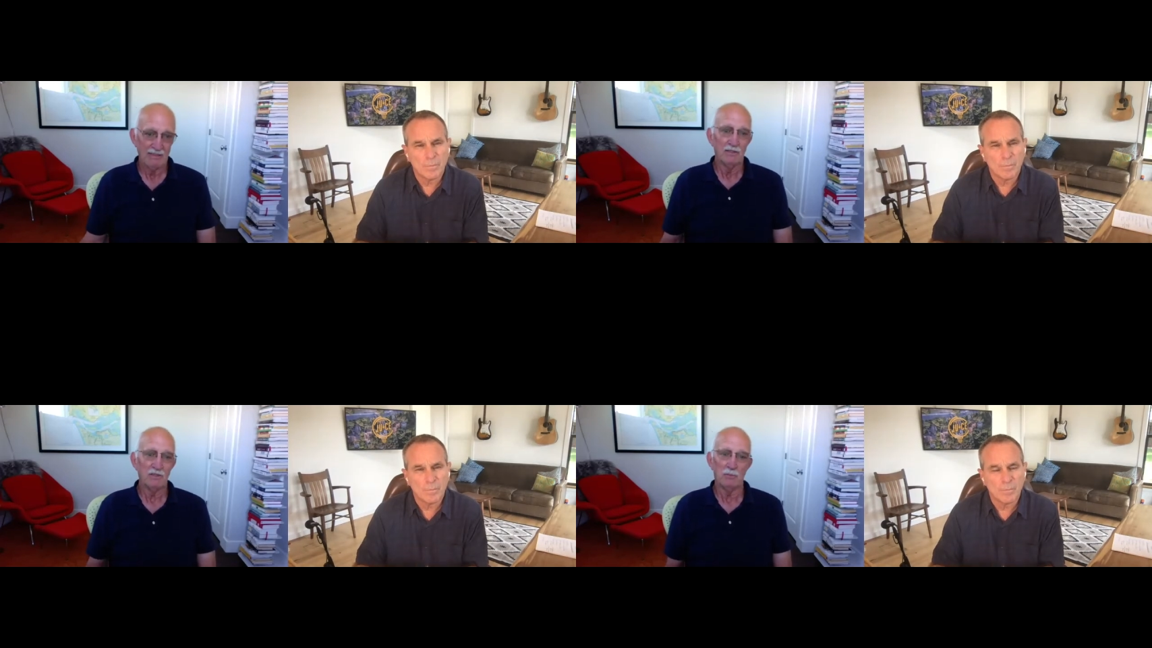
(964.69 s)

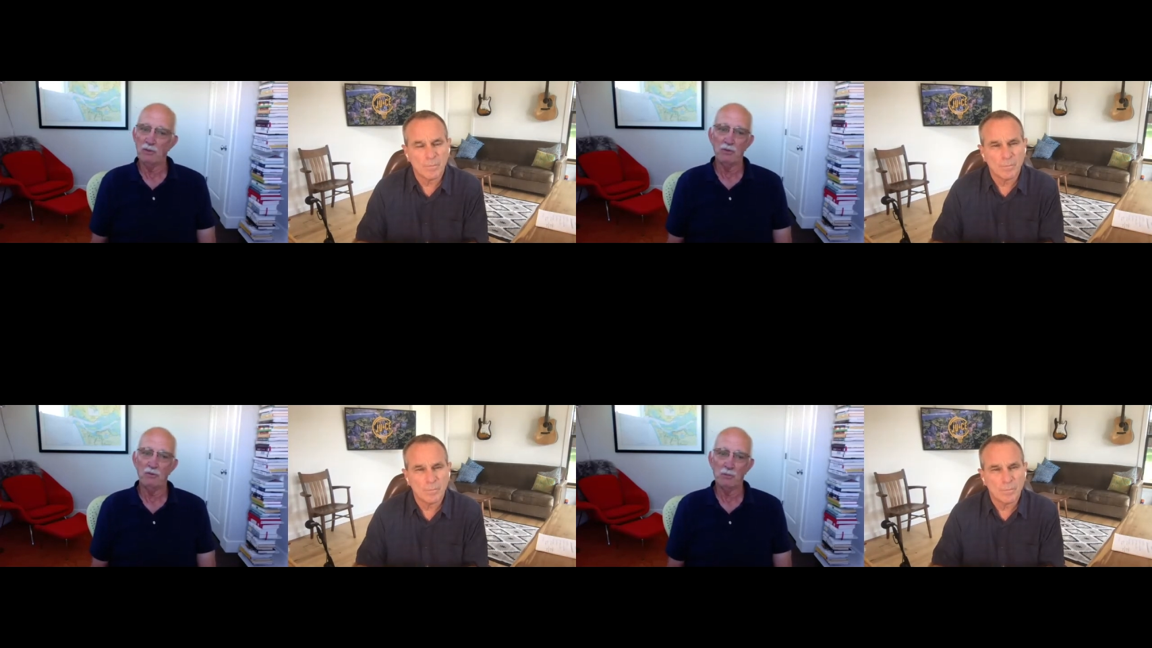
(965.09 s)
Speaker 1: to
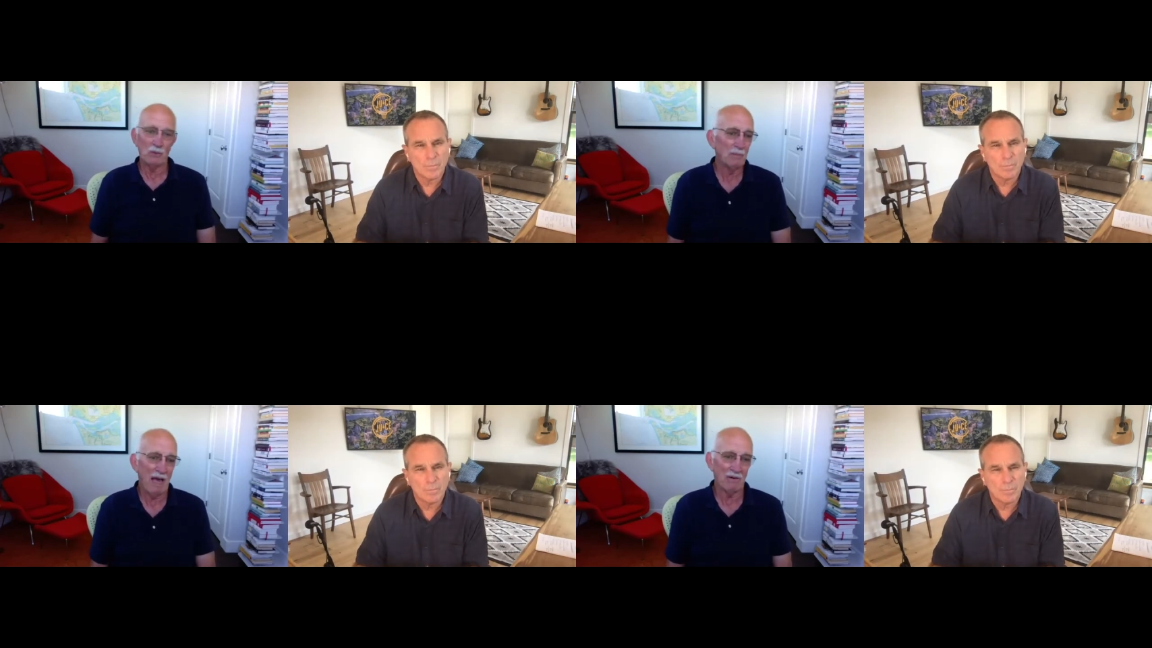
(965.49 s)
build more
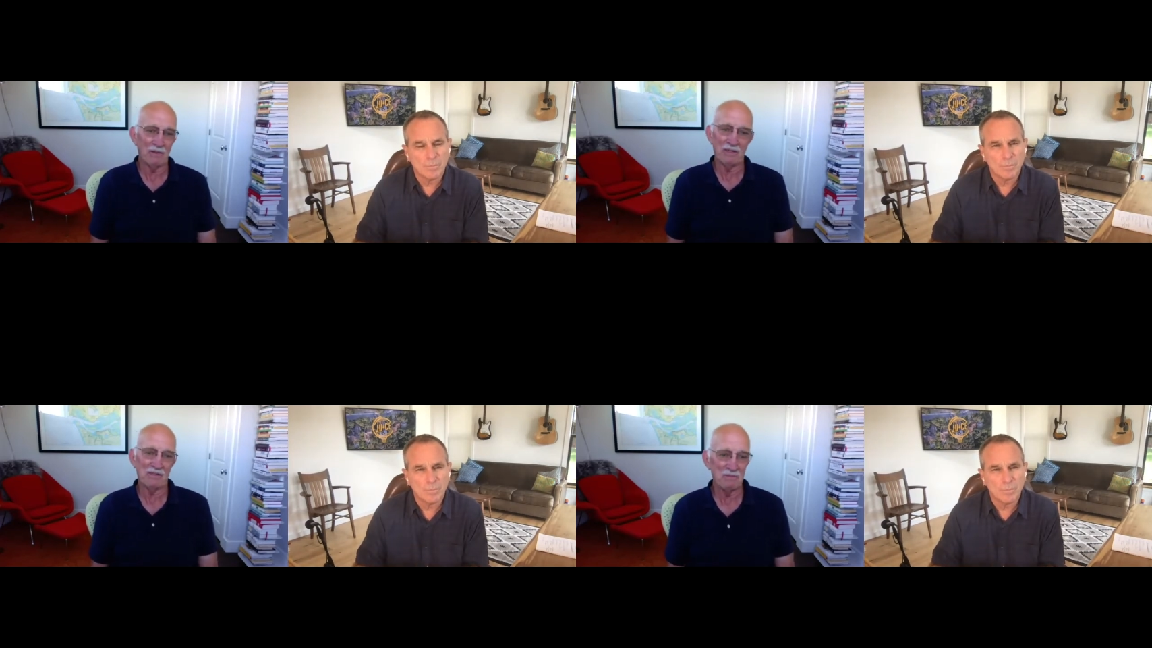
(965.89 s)

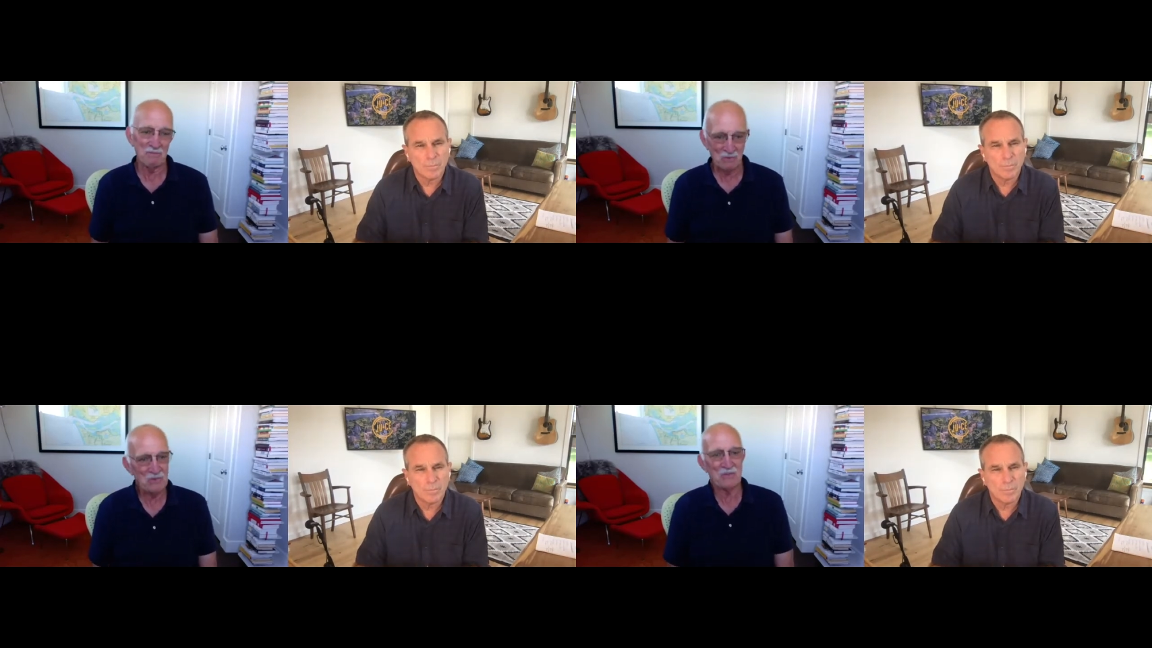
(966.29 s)
batteries and
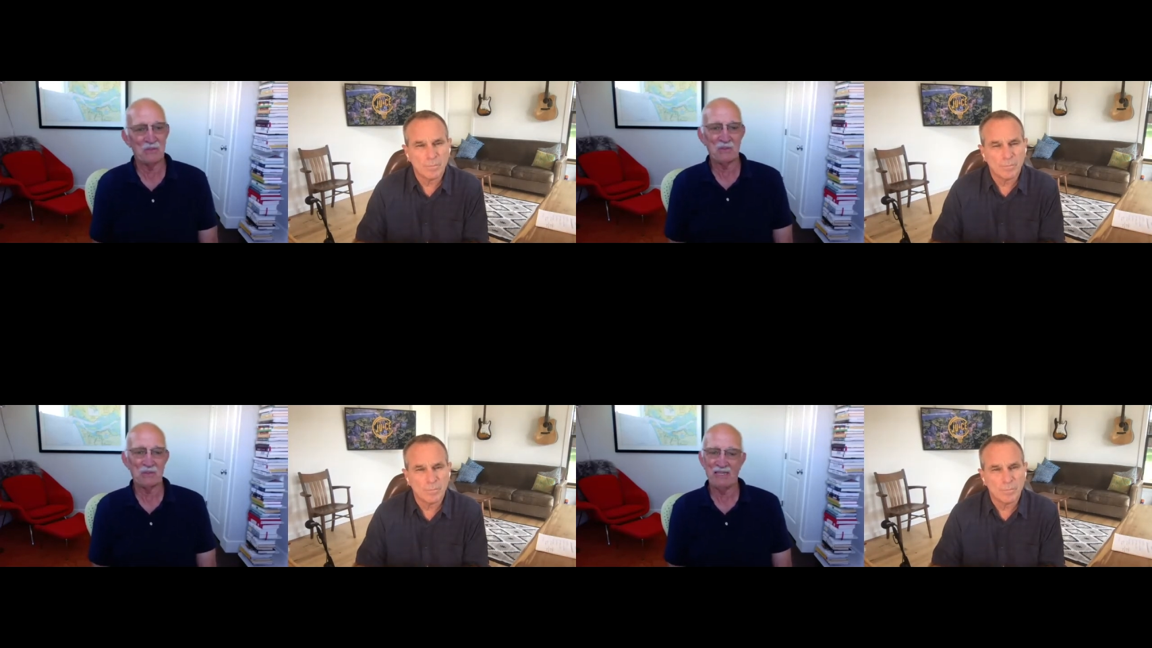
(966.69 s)
more
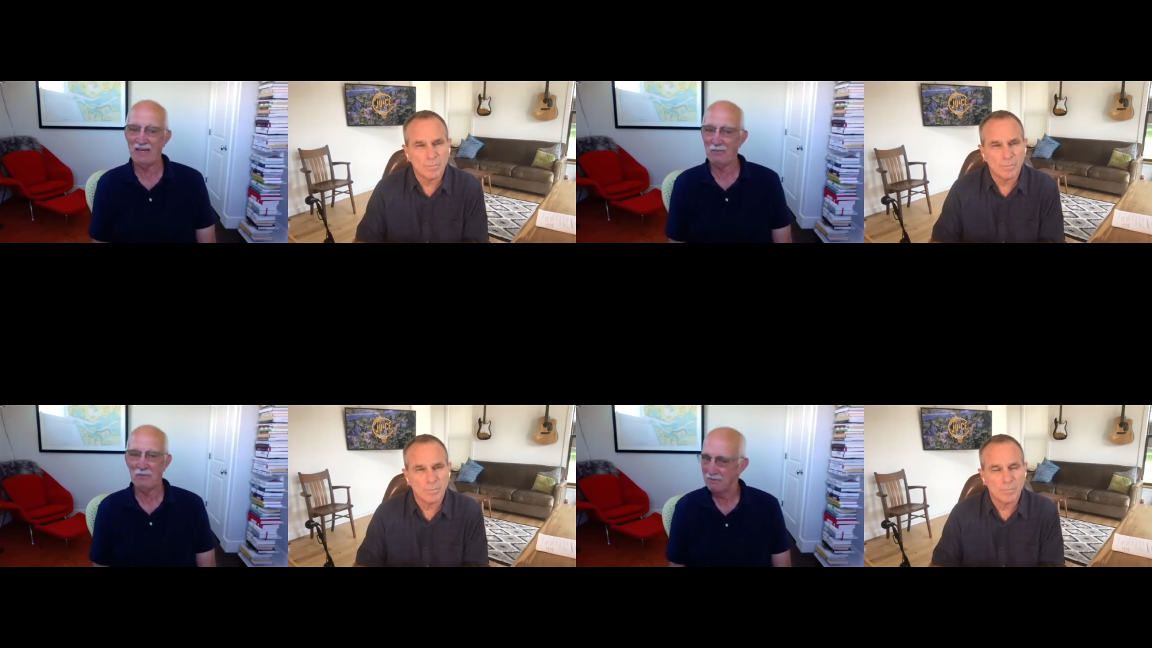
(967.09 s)
solar and get
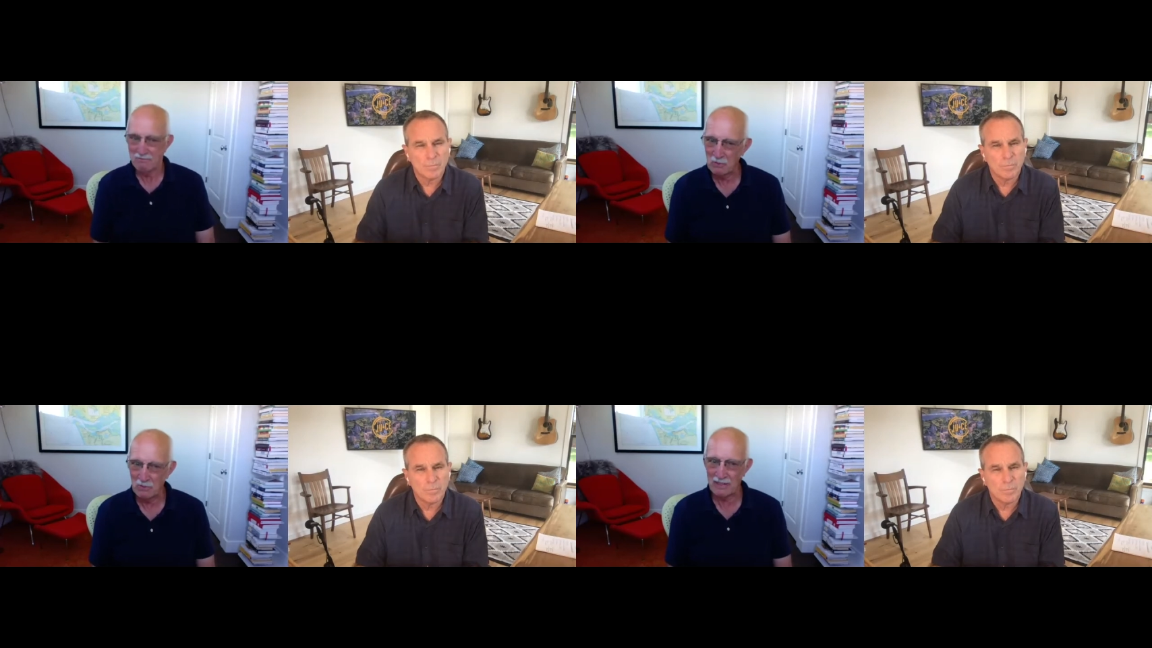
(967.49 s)
rid of
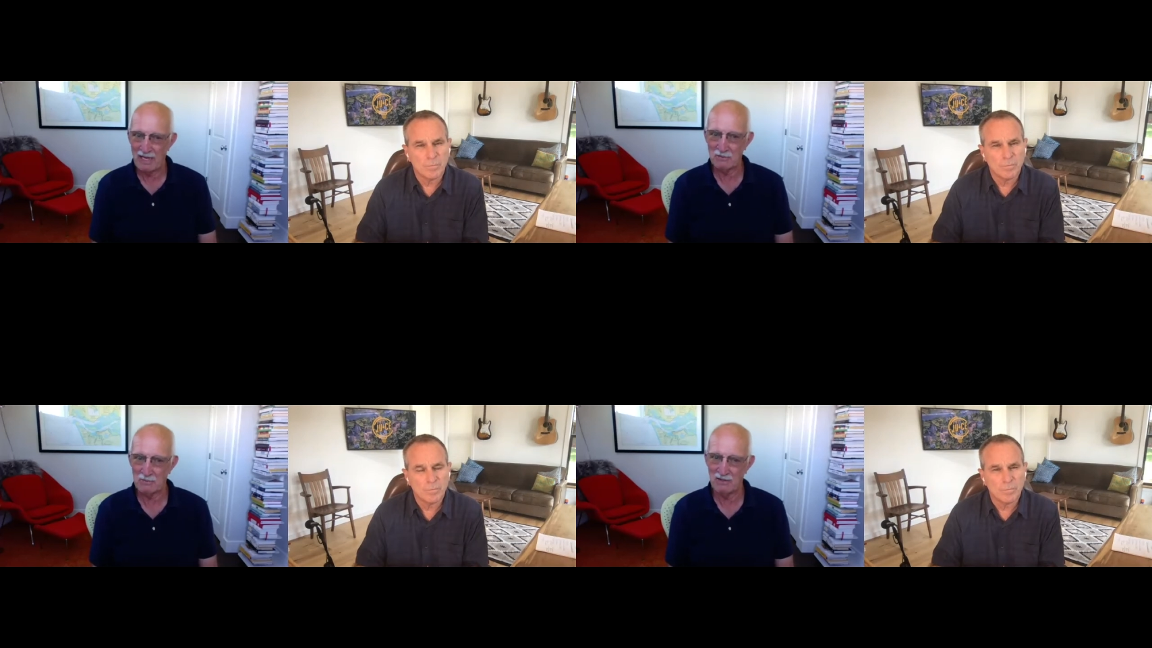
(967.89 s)
more gas
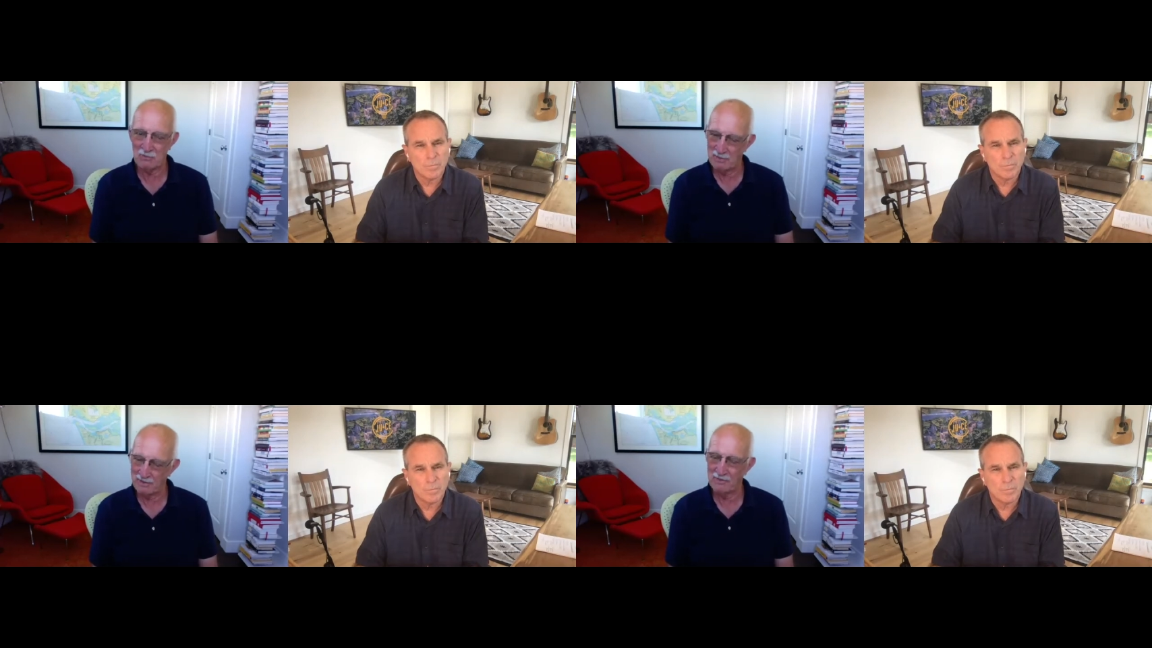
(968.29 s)
plants,
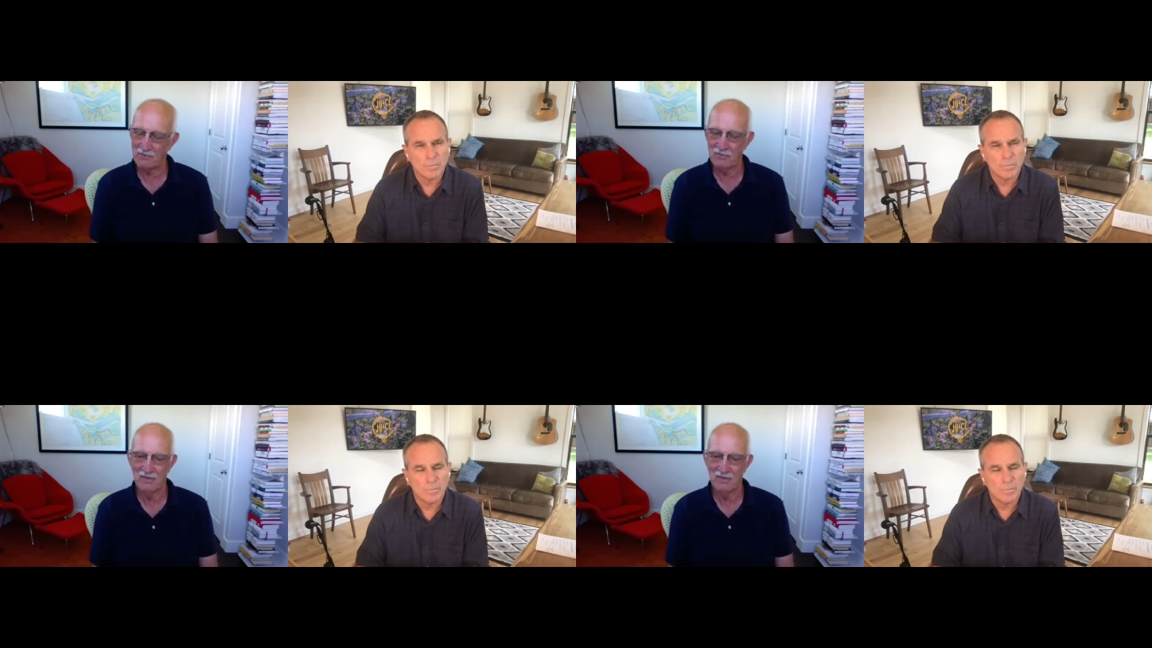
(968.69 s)
because